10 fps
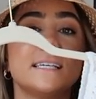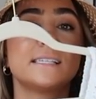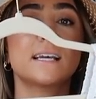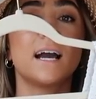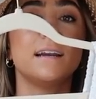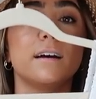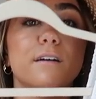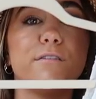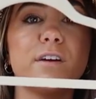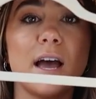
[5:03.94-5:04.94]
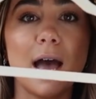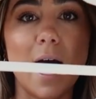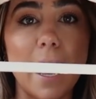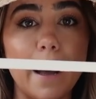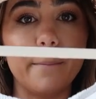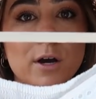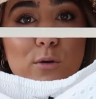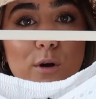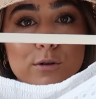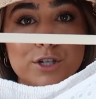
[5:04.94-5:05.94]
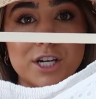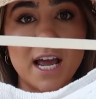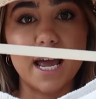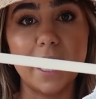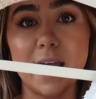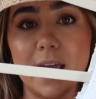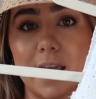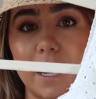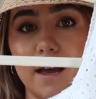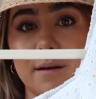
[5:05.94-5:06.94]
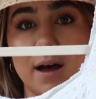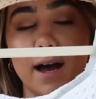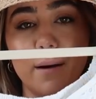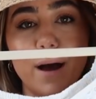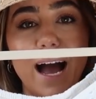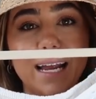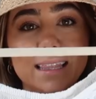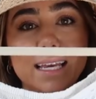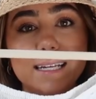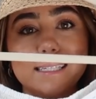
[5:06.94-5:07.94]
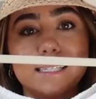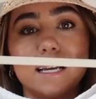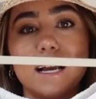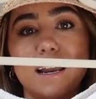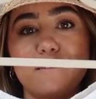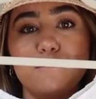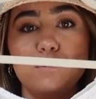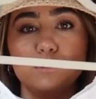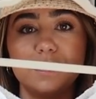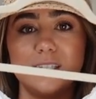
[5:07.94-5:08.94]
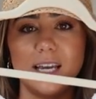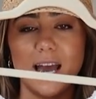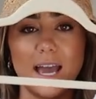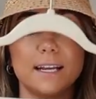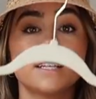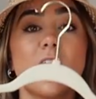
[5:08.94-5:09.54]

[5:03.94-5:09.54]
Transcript: this kind of um, crochet um, eyelet kind of bustier